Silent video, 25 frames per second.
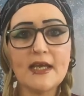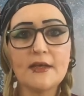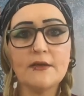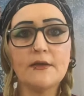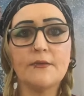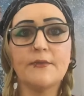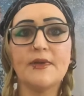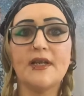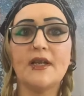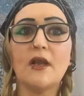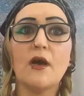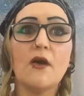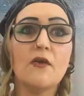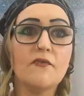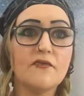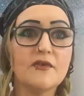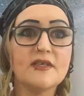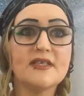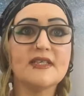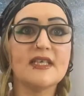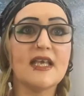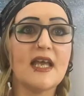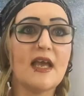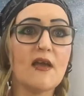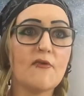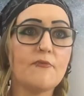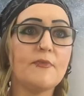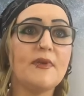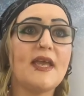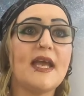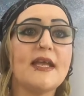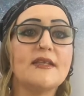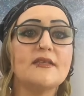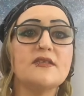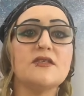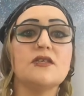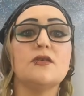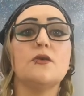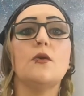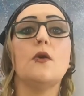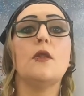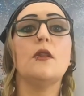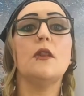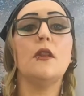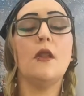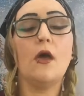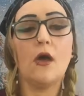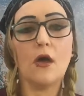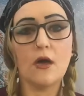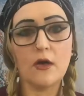I mean, obviously, I'm getting to know a
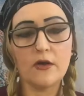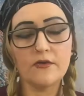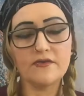lot